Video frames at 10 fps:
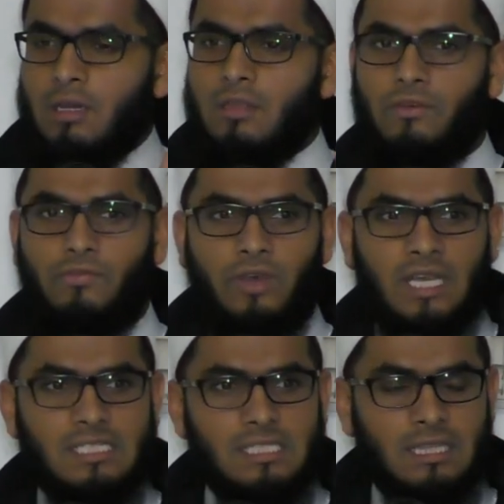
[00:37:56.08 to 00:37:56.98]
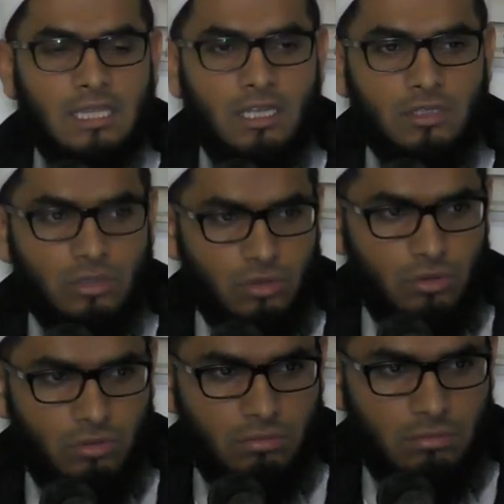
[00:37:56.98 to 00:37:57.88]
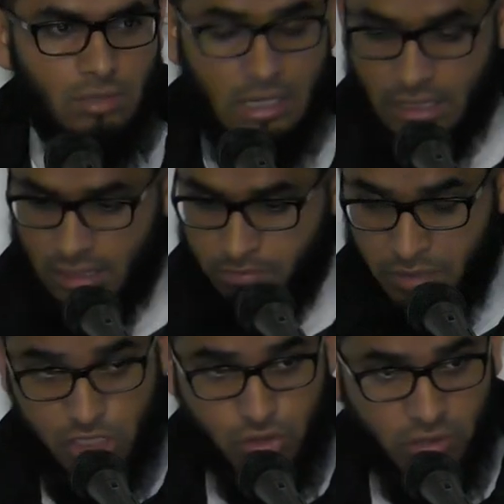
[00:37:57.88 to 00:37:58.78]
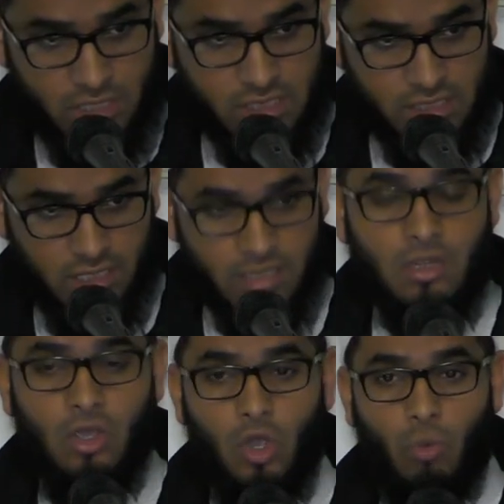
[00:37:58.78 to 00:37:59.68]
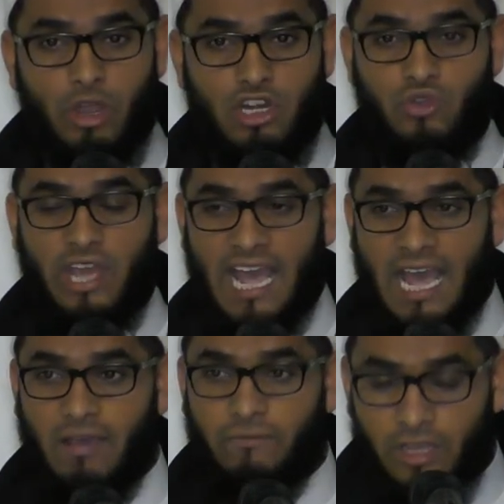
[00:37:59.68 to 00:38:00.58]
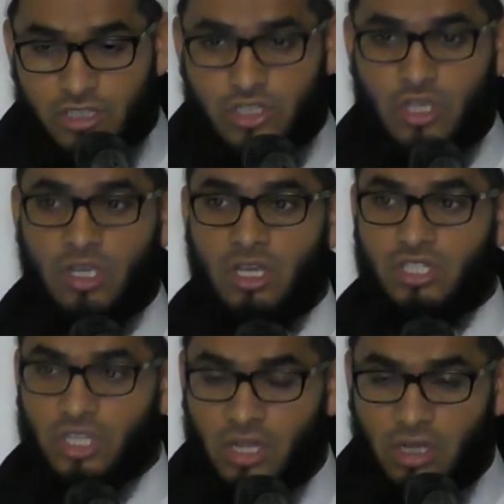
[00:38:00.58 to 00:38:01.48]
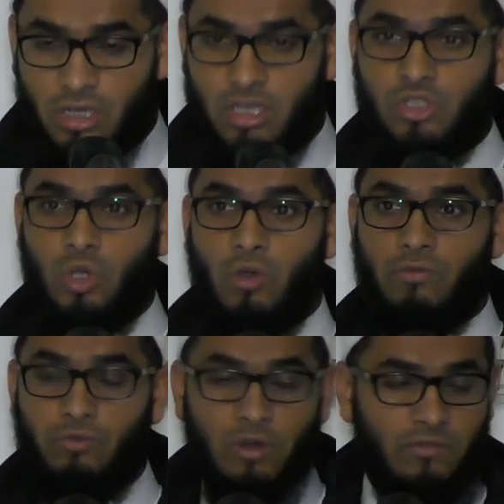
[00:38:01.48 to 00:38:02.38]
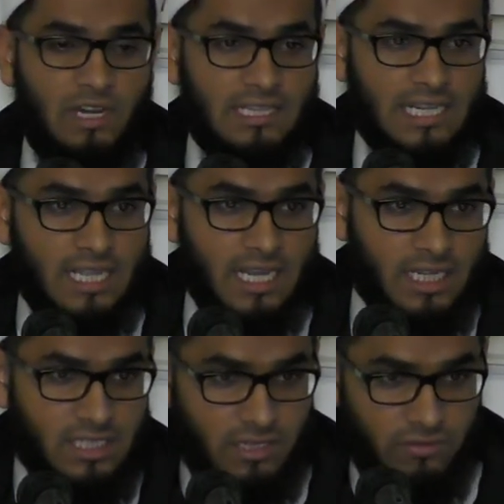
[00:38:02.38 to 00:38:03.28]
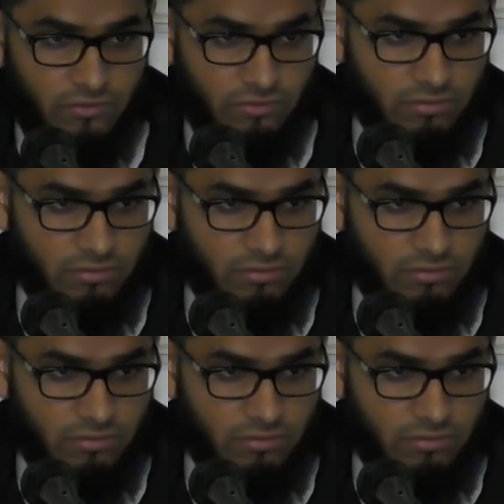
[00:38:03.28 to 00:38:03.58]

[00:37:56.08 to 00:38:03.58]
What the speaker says: The first thing to do, based on this incident, when you have a surge, an urge of fulfilling that addictive